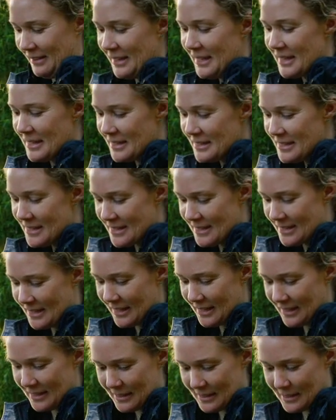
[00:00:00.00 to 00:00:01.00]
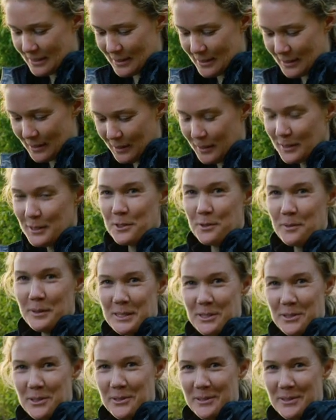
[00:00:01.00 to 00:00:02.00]
This is
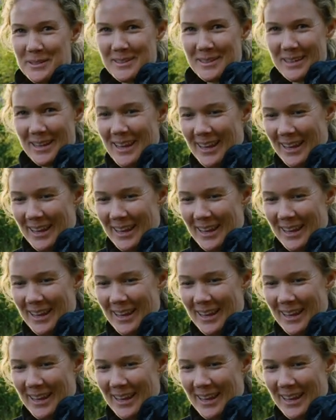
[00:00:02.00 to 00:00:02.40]
squid juice.